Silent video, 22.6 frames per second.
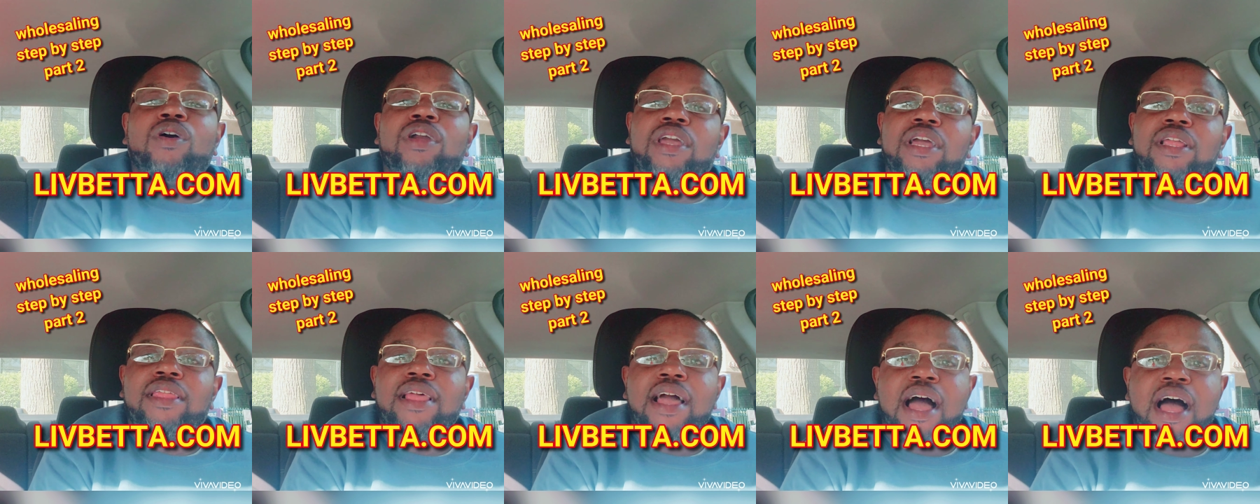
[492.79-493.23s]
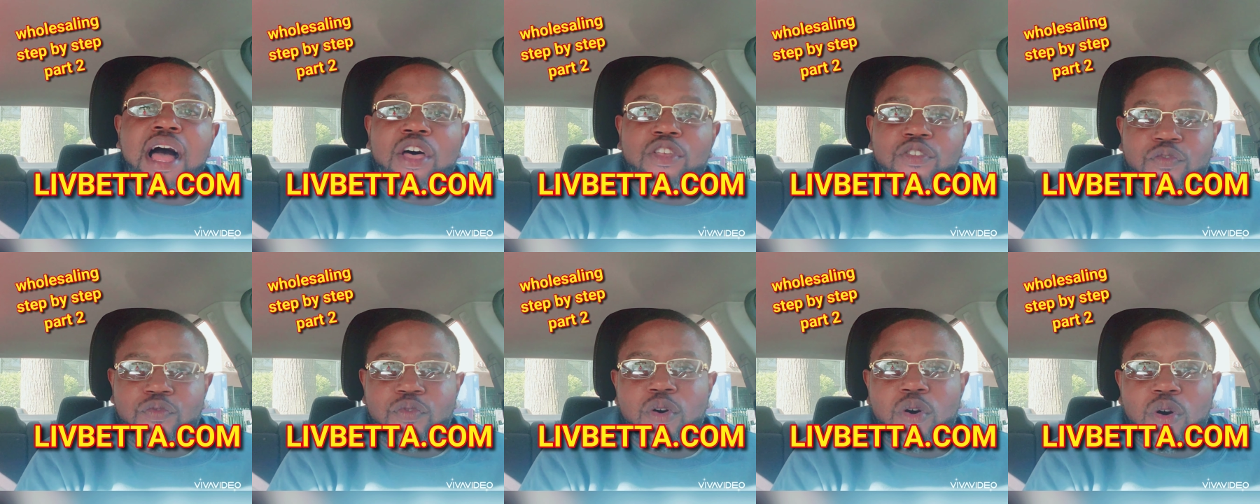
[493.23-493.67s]
get that
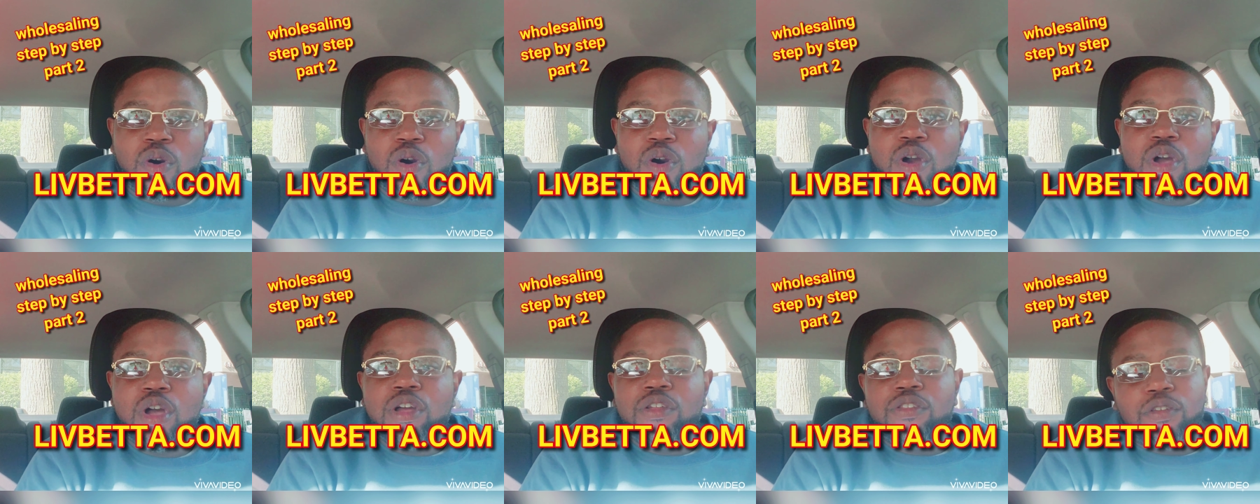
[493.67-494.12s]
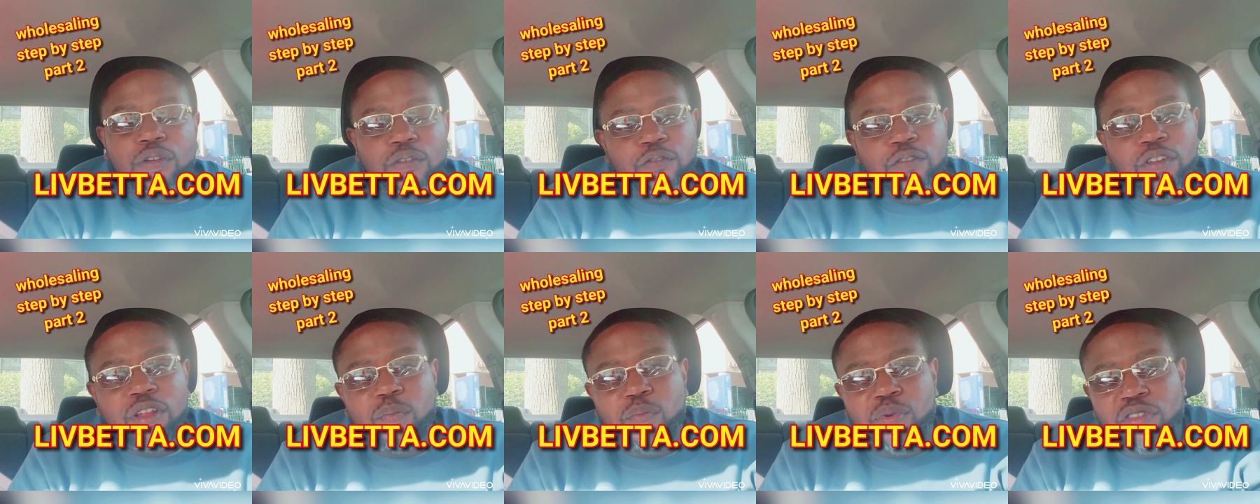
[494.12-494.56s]
house for, to
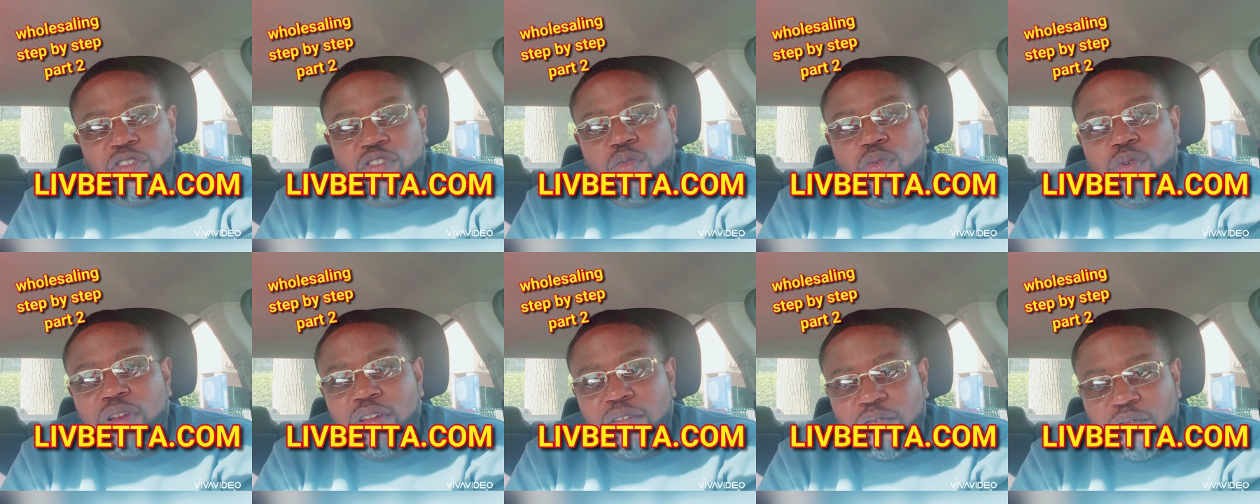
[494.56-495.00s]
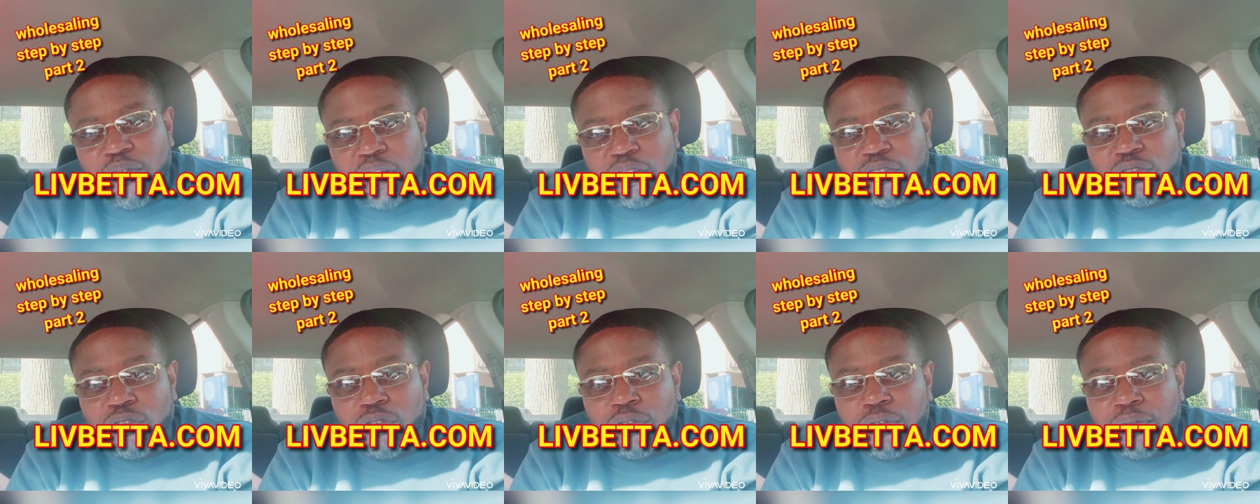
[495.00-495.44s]
flip it to an
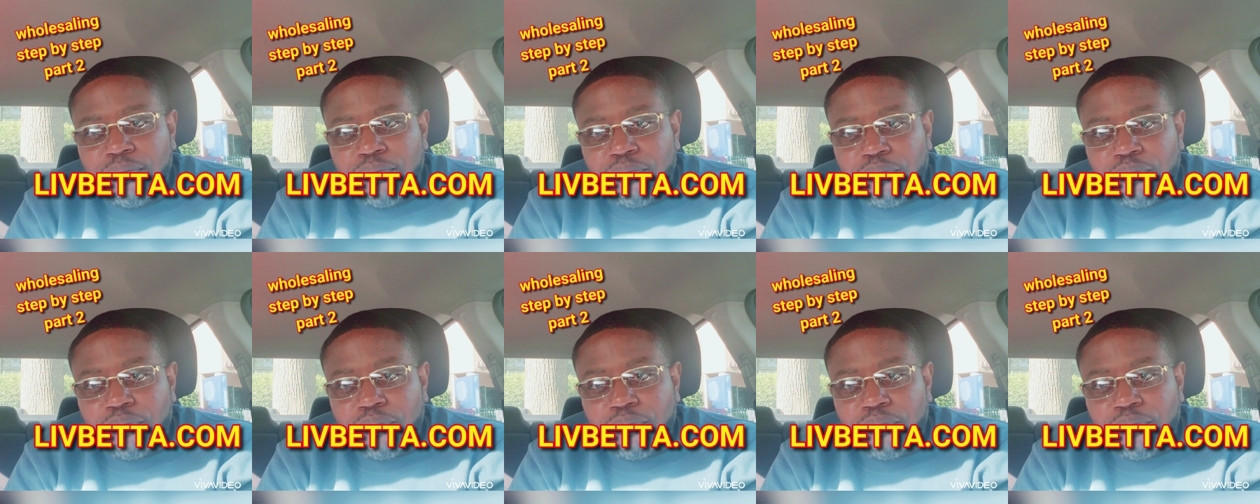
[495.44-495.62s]
investor.